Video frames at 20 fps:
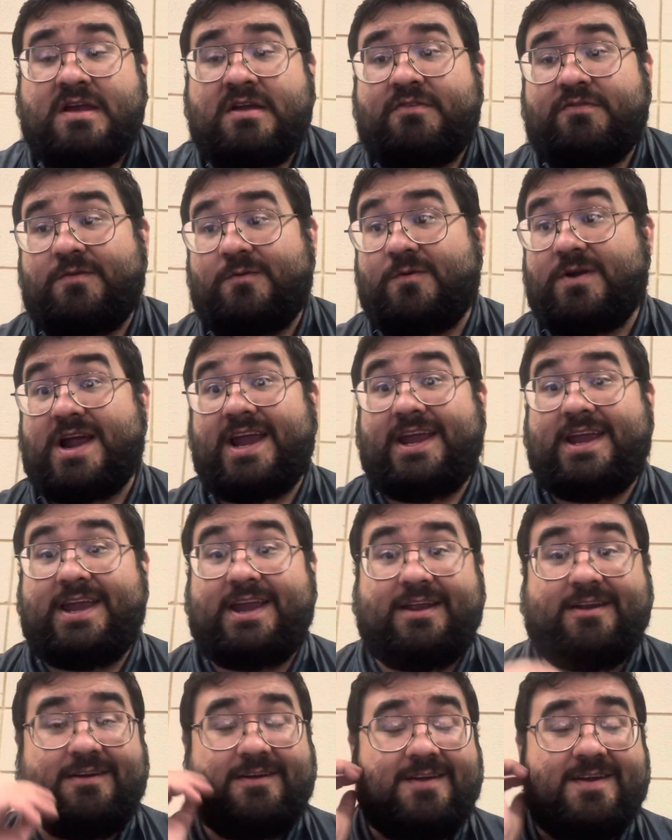from what I
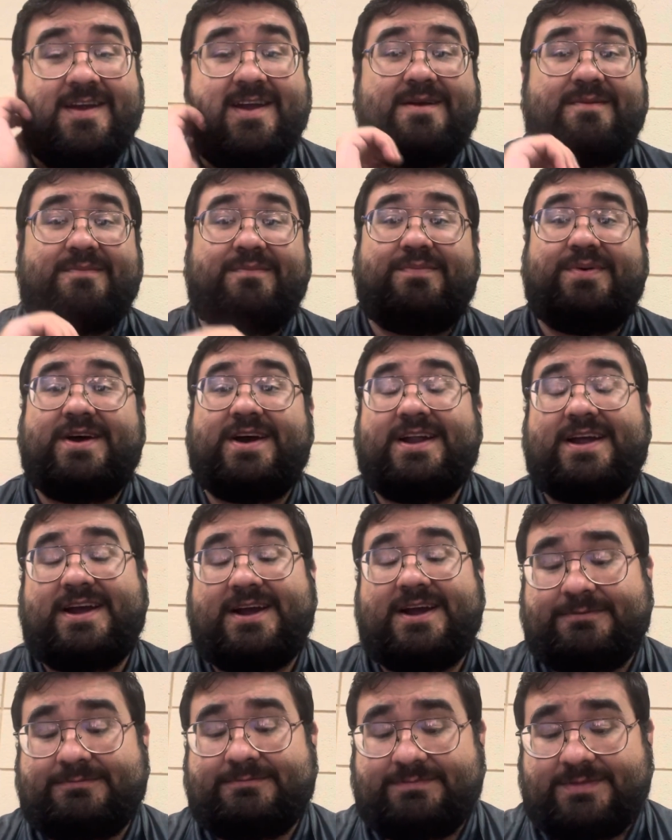hear, but
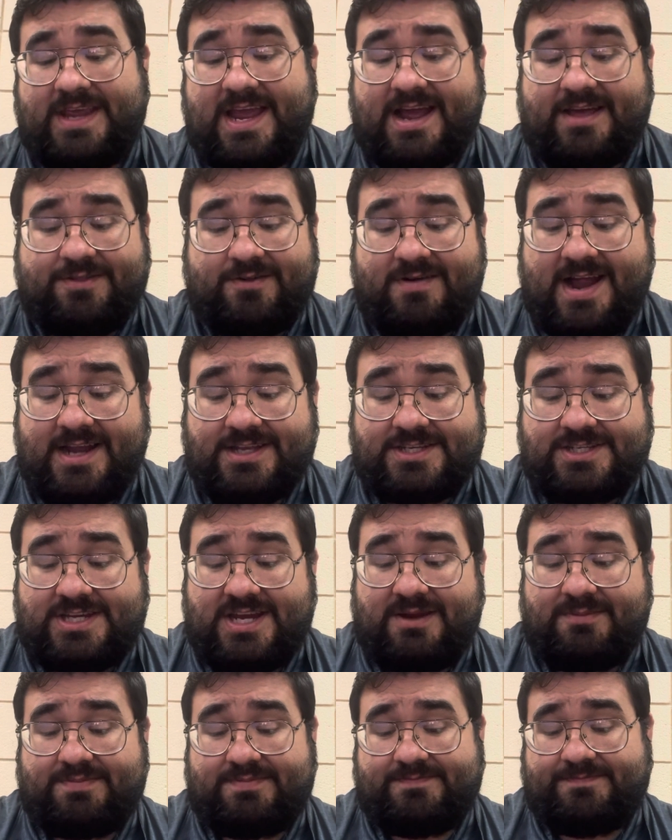yeah, they're not
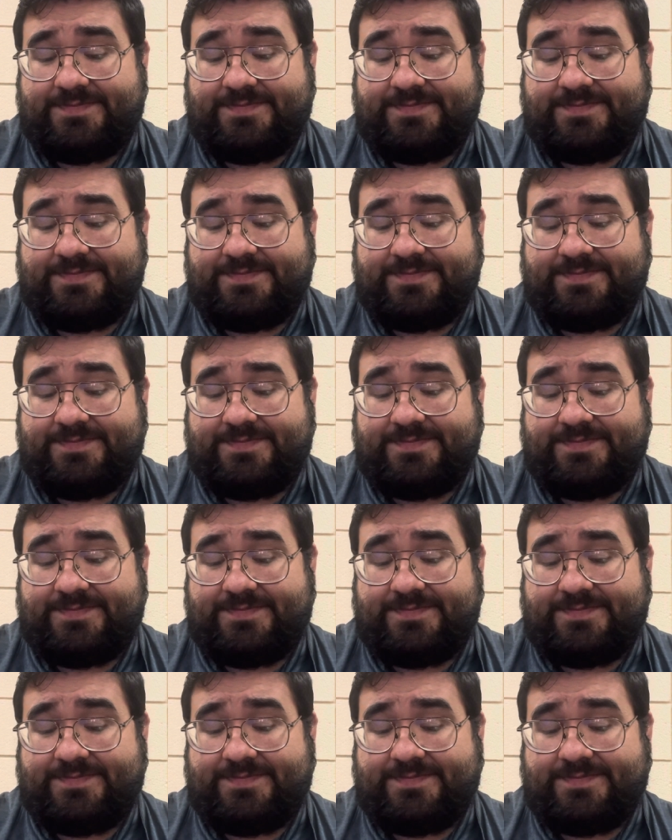cheap